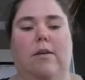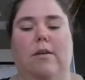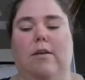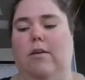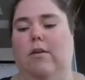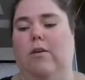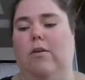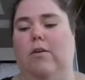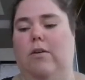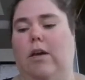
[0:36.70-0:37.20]

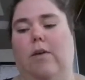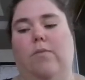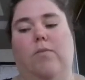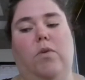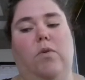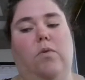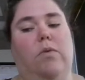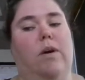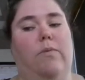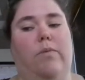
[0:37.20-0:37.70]
Okay, he'll
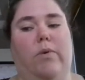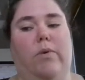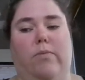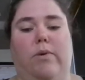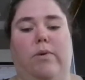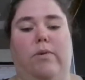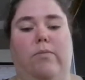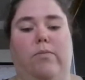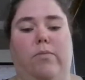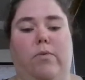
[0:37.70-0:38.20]
come up
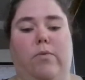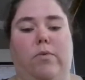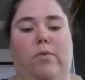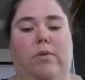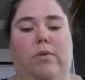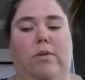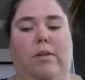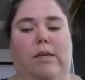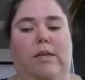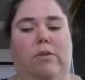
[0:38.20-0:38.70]
important later.
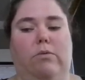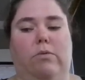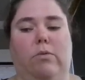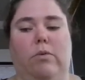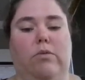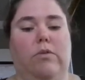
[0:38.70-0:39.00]
We will do